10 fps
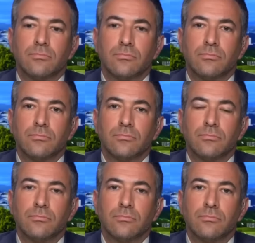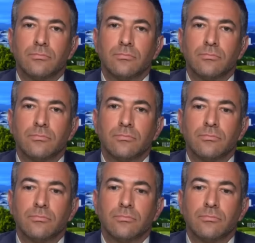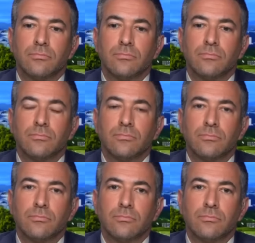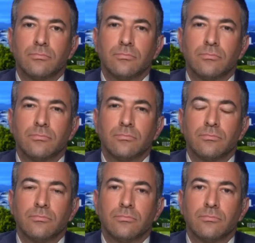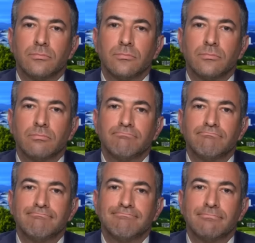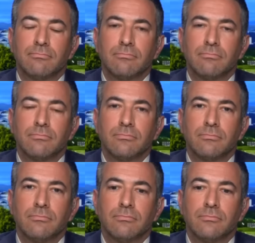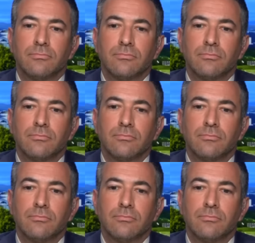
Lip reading: The person shown says nothing.